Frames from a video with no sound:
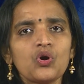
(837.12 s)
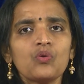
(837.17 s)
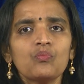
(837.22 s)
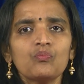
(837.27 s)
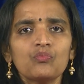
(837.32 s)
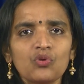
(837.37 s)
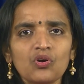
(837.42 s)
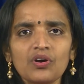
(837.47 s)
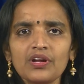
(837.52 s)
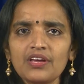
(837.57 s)

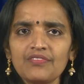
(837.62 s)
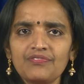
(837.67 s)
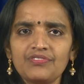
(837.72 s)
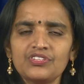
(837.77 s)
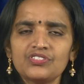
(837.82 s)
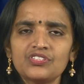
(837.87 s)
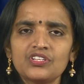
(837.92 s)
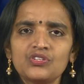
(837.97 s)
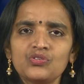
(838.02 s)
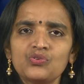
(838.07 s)
More
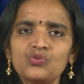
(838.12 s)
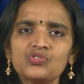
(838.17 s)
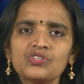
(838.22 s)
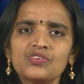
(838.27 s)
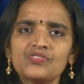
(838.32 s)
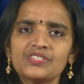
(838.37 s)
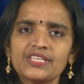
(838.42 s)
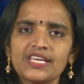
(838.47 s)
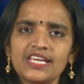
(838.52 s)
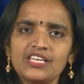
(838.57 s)
efficient use
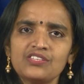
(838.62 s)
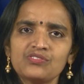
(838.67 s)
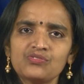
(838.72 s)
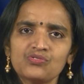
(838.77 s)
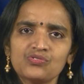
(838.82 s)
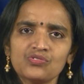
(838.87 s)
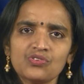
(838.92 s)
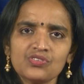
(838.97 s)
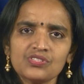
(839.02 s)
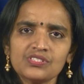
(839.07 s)
of scarce
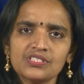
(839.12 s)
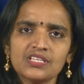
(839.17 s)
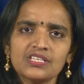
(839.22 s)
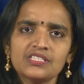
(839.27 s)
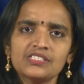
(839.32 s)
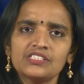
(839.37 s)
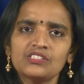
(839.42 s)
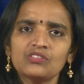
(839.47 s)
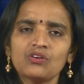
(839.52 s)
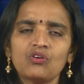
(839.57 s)

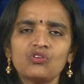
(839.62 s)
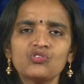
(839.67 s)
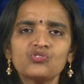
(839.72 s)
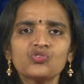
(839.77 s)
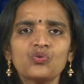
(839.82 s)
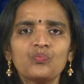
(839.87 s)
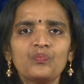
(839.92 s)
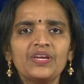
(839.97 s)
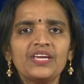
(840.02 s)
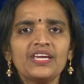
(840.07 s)
resources is
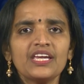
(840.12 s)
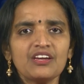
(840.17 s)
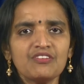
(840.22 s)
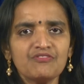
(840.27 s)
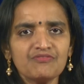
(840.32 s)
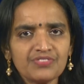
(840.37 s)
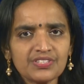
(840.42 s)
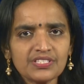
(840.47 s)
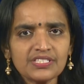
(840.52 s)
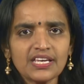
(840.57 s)
also being
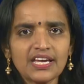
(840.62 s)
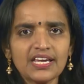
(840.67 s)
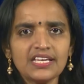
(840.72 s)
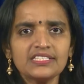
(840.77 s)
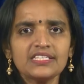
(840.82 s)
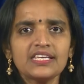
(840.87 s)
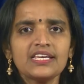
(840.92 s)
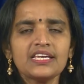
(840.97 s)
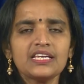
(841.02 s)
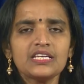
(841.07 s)
emphasized,